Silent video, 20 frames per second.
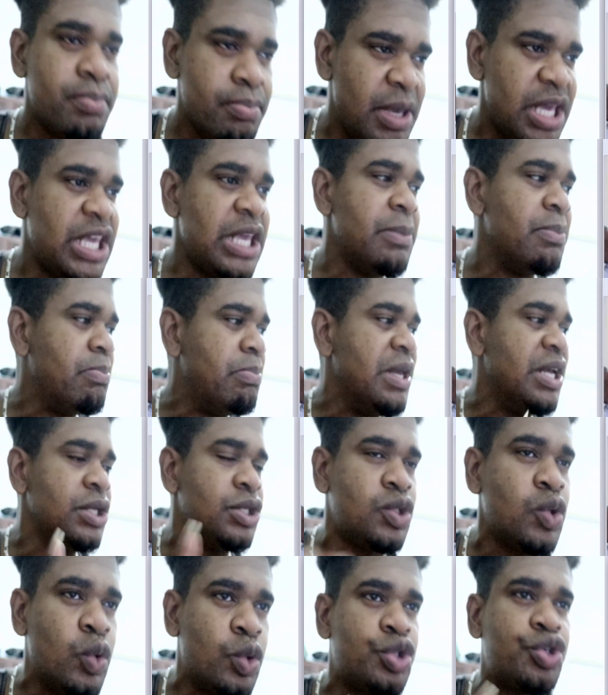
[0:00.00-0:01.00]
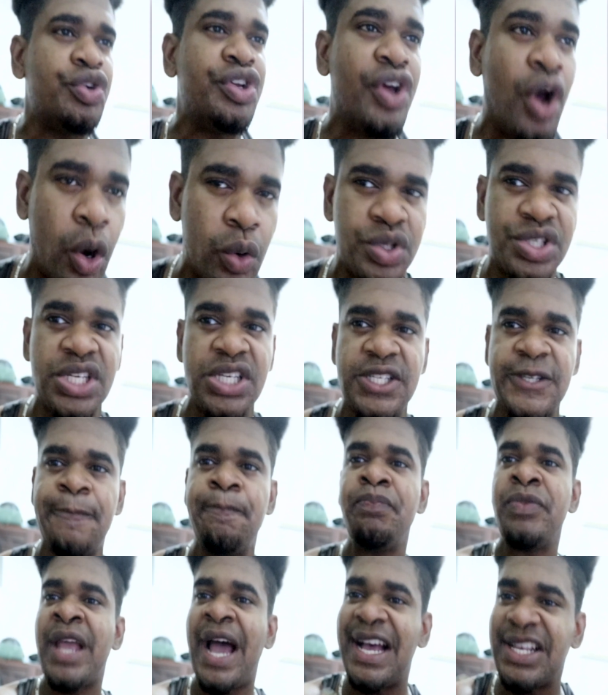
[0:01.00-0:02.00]
make him build two, three houses
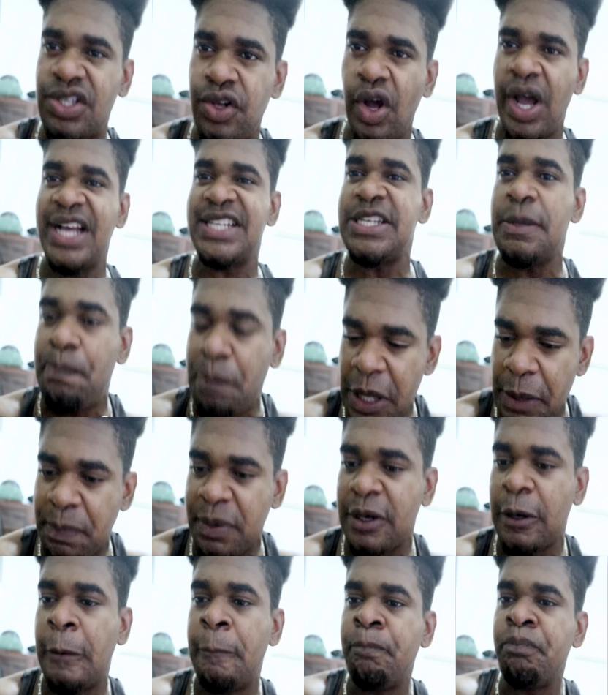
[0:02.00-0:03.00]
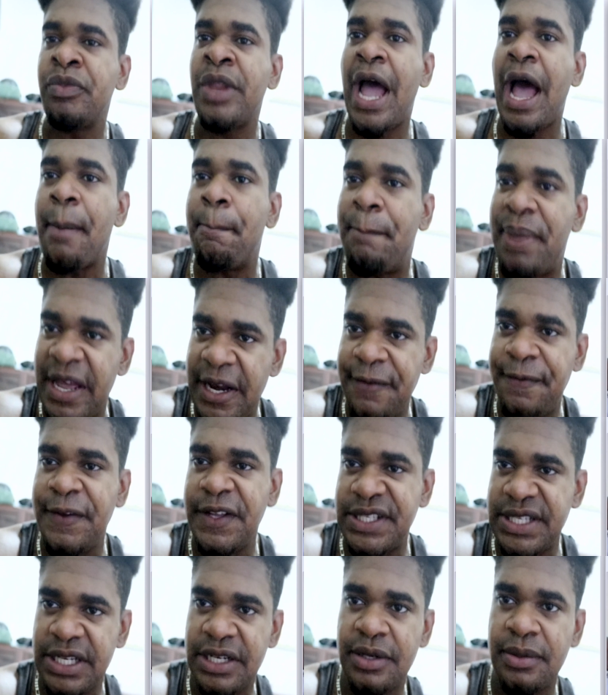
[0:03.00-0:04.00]
as long as the people are
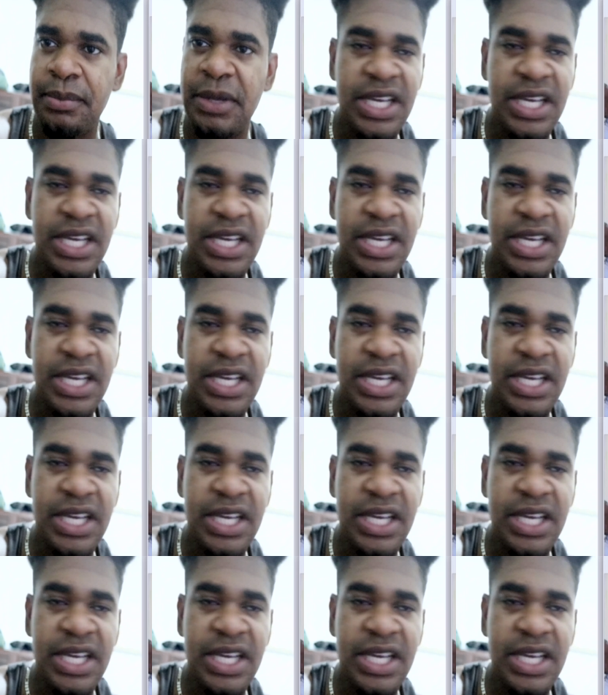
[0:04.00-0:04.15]
benefiting.